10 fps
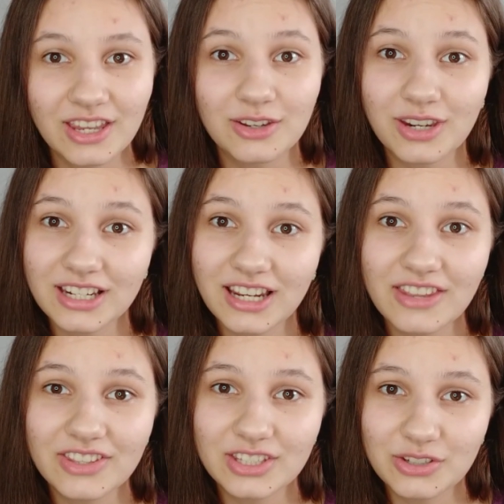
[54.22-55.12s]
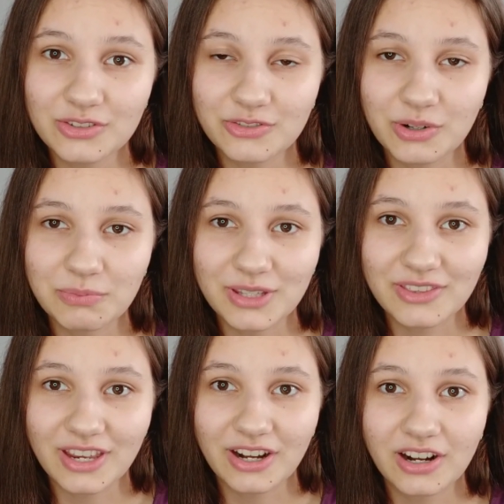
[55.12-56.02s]
You can get the news from me
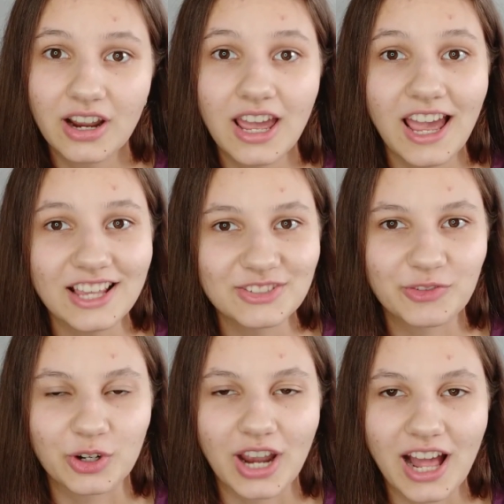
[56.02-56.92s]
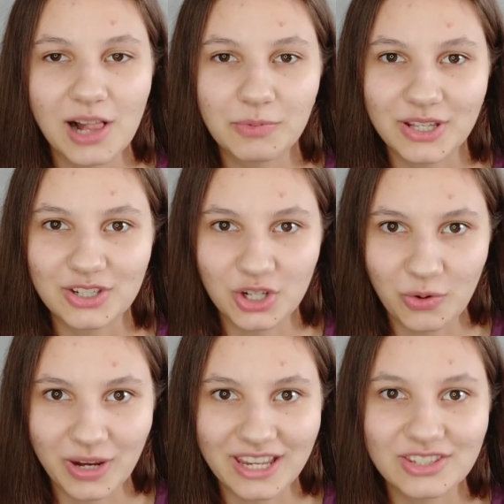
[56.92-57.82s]
there, ask for help and
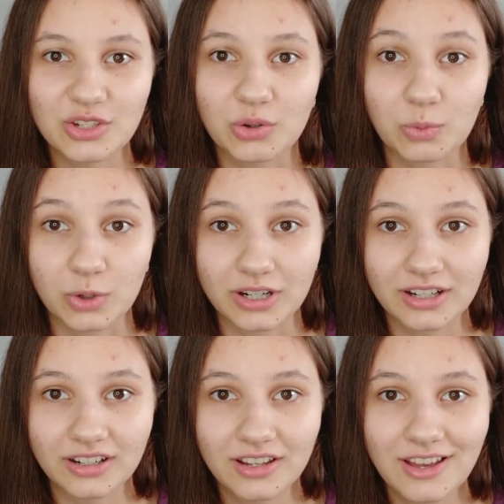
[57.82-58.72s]
showcase your work.